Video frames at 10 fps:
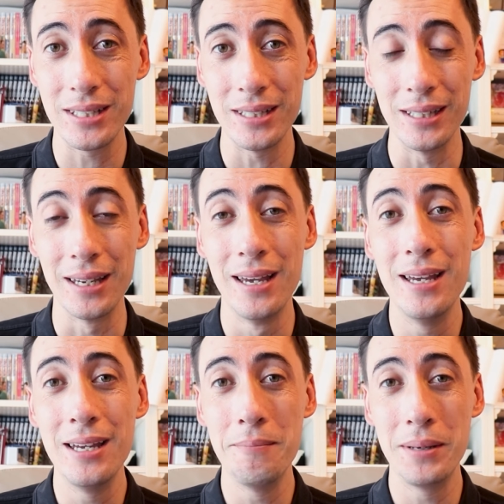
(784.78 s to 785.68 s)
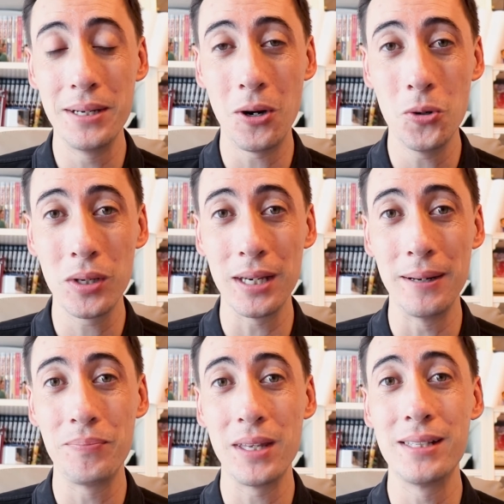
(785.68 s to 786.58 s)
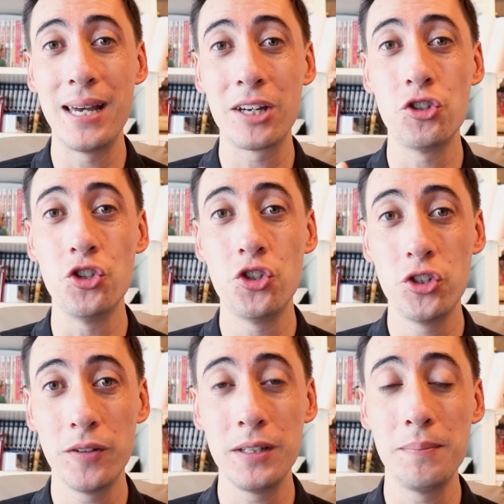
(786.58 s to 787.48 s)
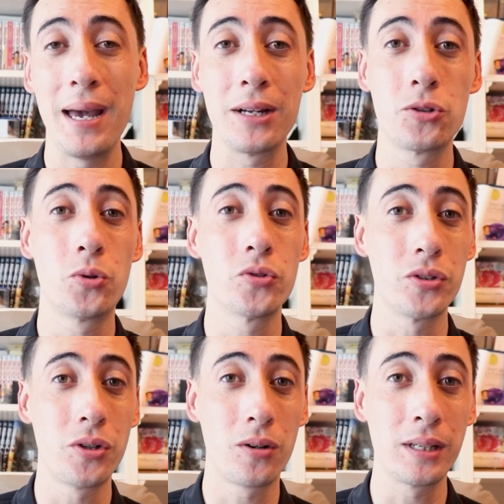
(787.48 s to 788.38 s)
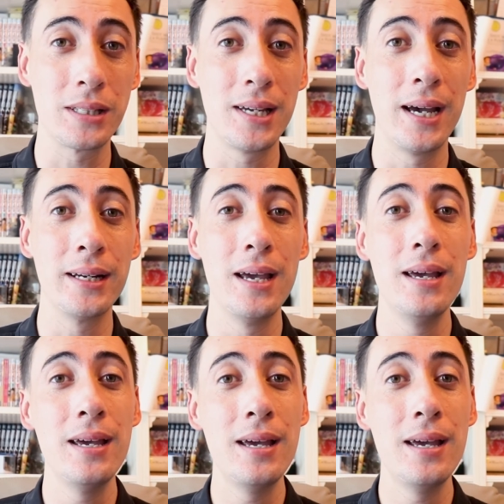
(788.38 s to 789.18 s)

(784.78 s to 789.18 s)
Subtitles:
see Ben Hogan is actually shifting back towards the target side